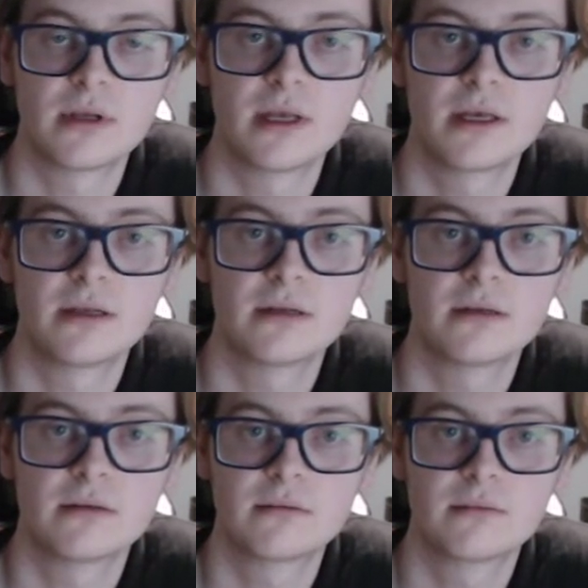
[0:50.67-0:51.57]
and
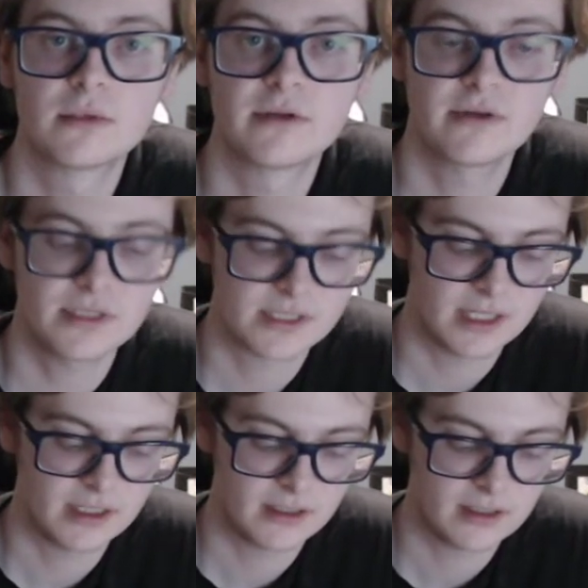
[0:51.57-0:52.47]
I've got to
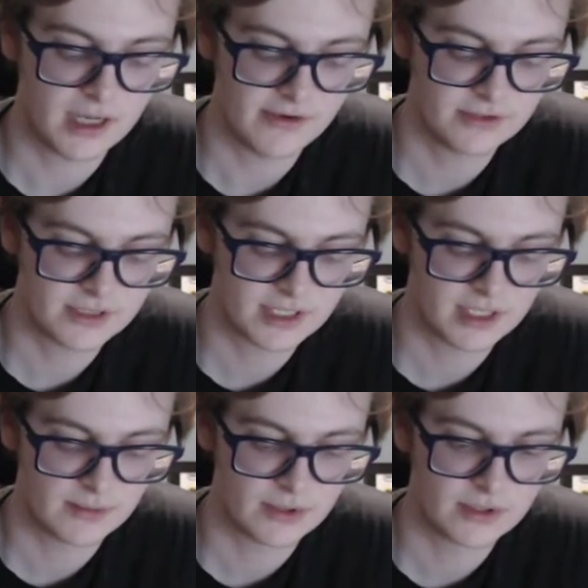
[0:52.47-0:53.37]
say, after a
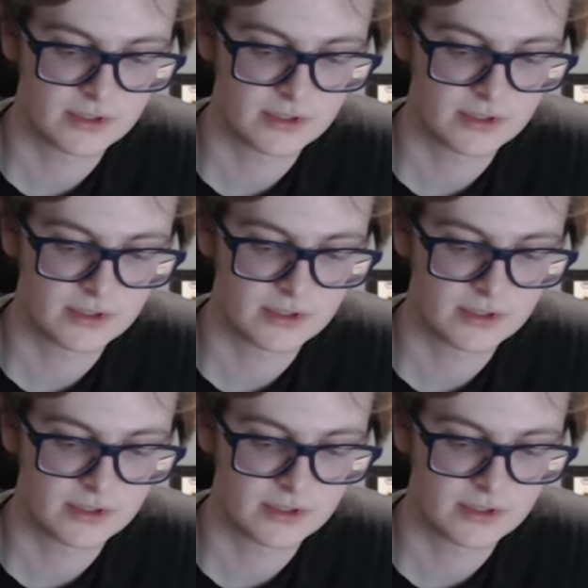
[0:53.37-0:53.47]
setup,